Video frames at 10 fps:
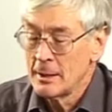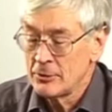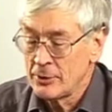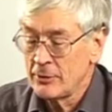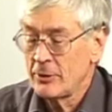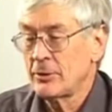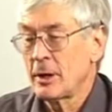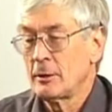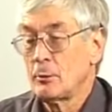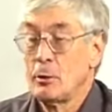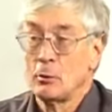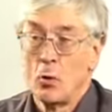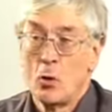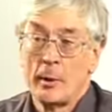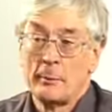Since the Second World
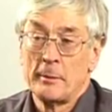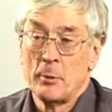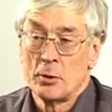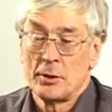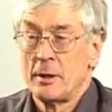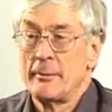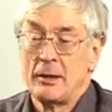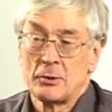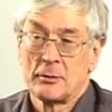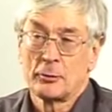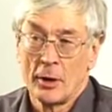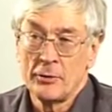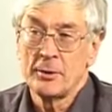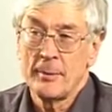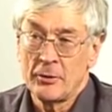War, when we brought in the measure of gross
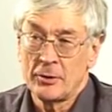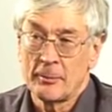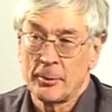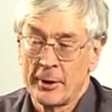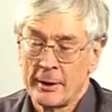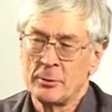domestic product,